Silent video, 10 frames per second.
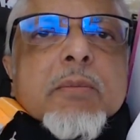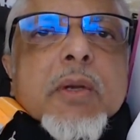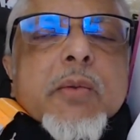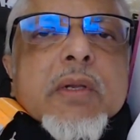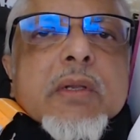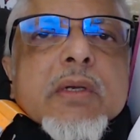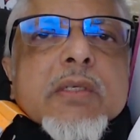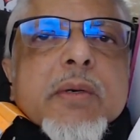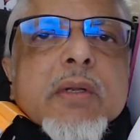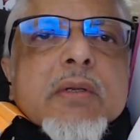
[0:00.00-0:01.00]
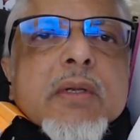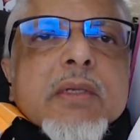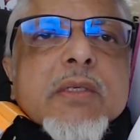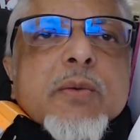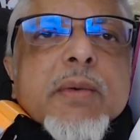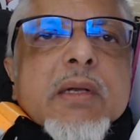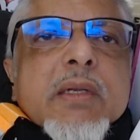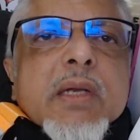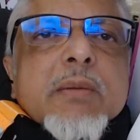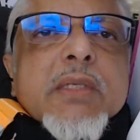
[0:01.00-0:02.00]
But when Allah subhanahu wa ta'ala's
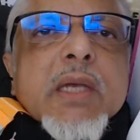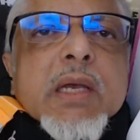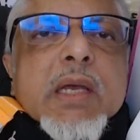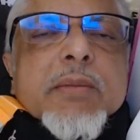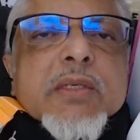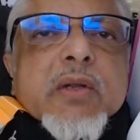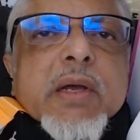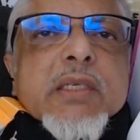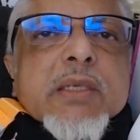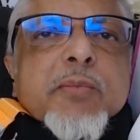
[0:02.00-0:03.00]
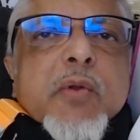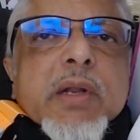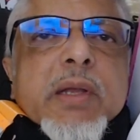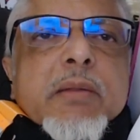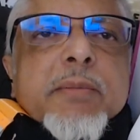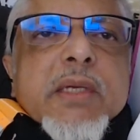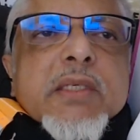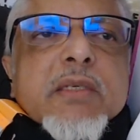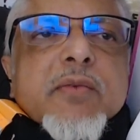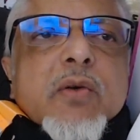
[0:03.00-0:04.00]
command comes, he must rise and proclaim the
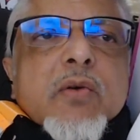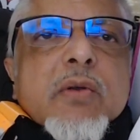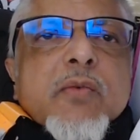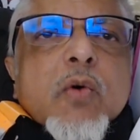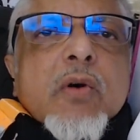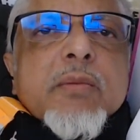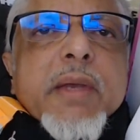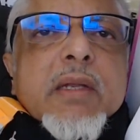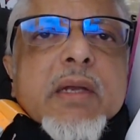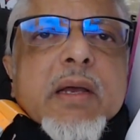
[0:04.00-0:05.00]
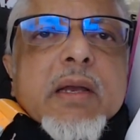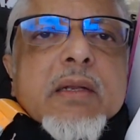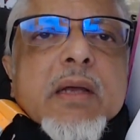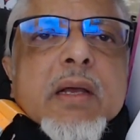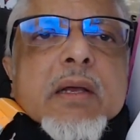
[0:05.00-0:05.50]
message for the good of all mankind.